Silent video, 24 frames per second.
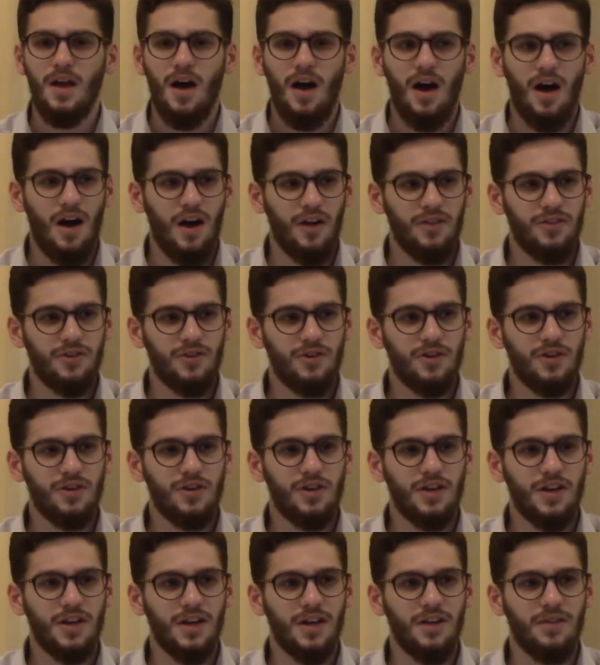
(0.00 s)

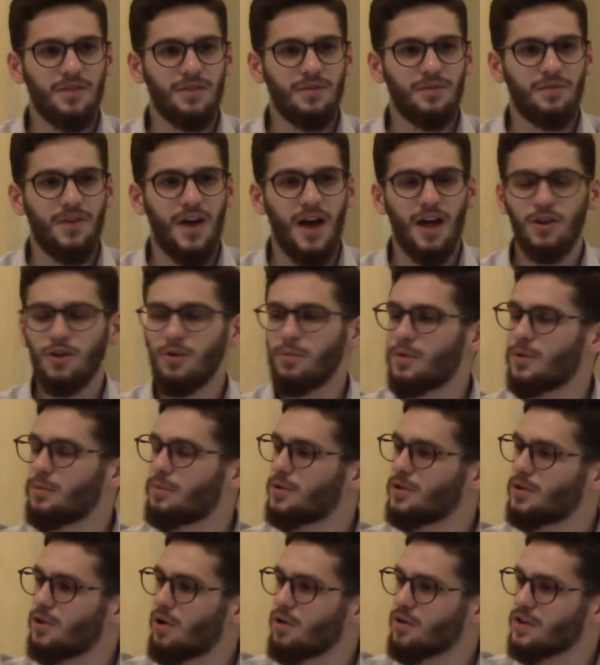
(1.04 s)
Other valuable
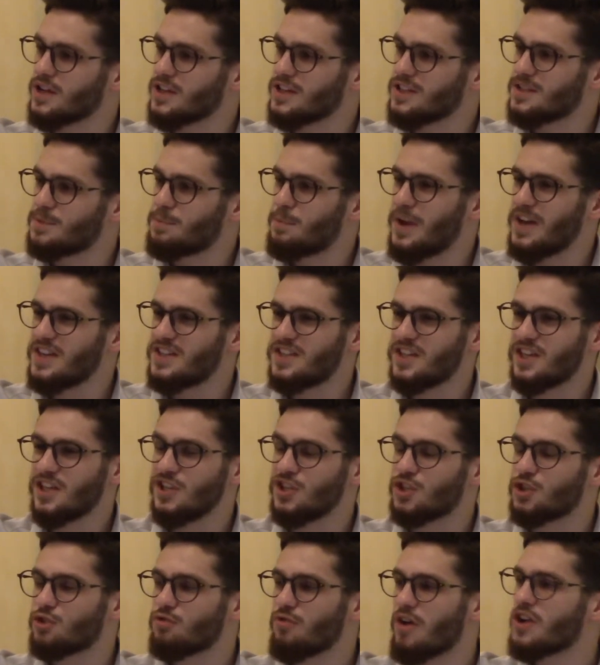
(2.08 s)
belongings, basically
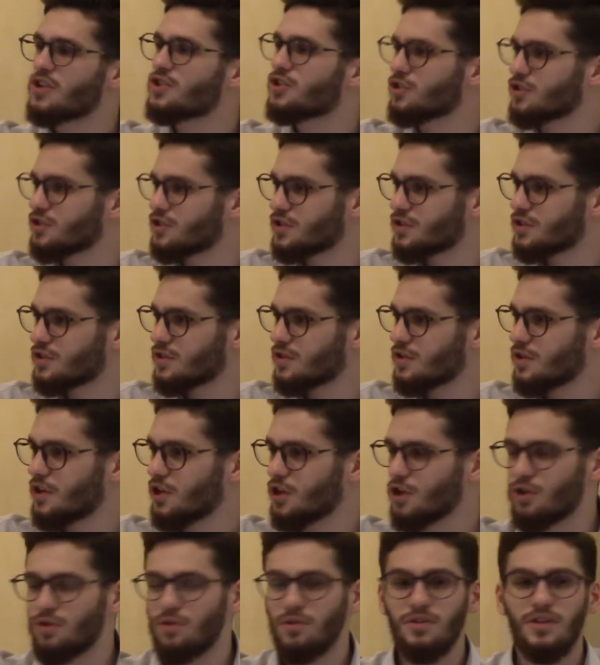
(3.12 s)
treasures,
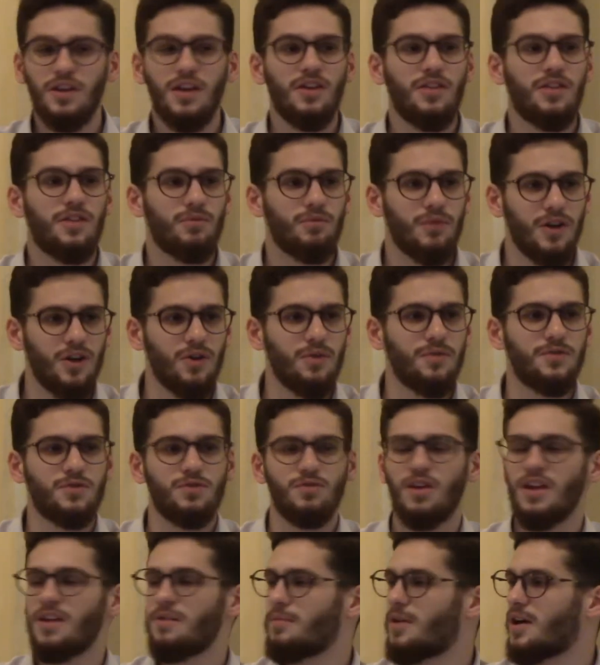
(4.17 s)
including the ring of
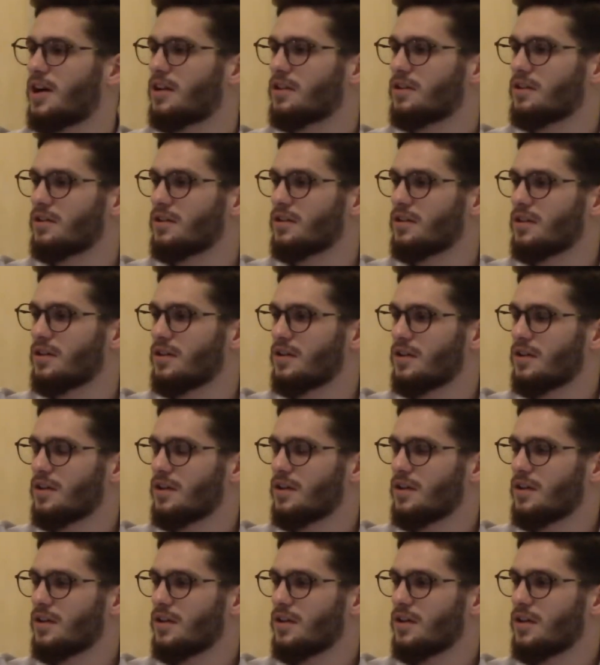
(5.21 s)
Sulaiman.
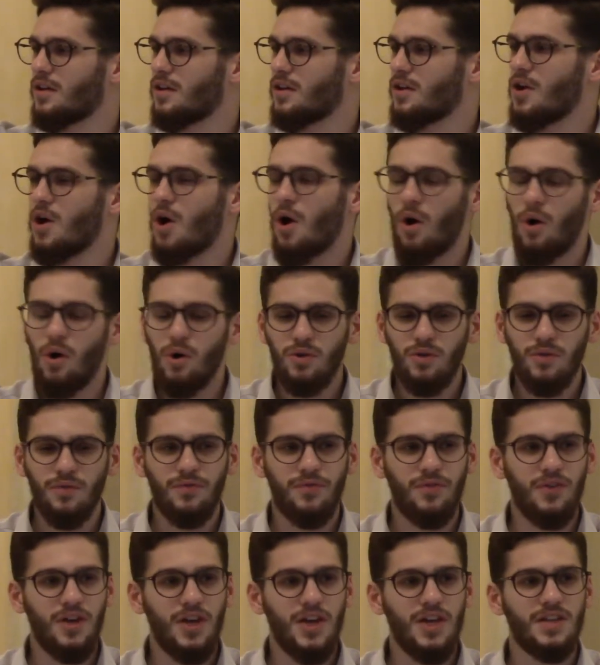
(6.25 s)
All
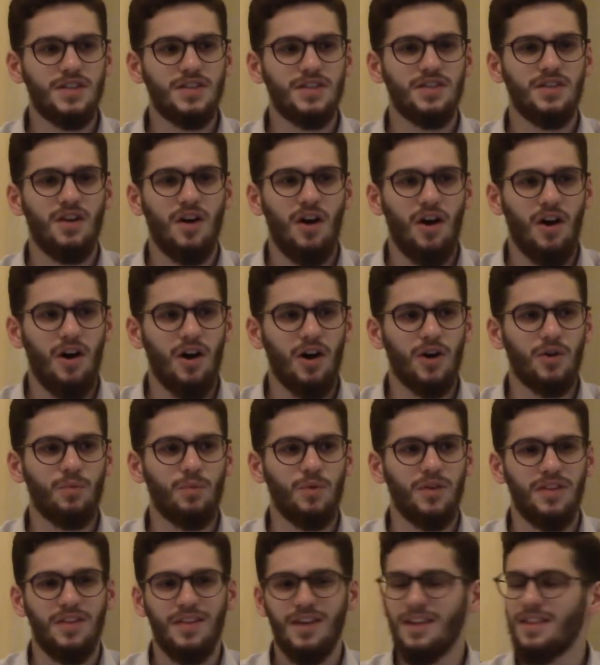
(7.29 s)
of these are
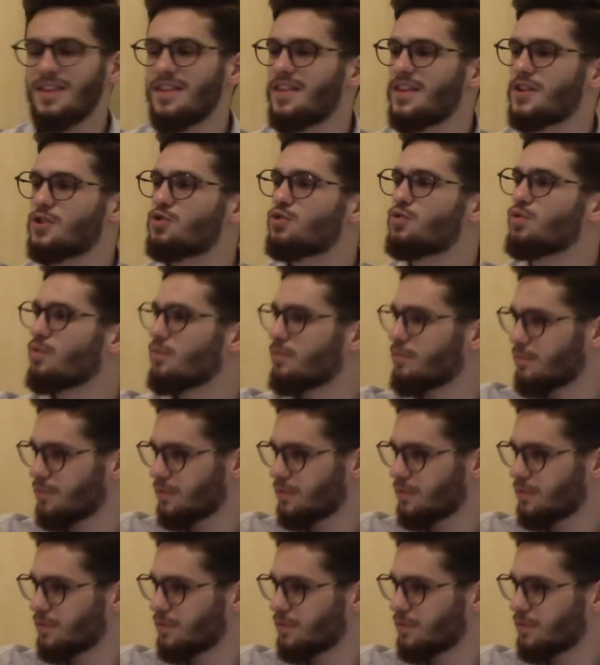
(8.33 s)
within the tomb.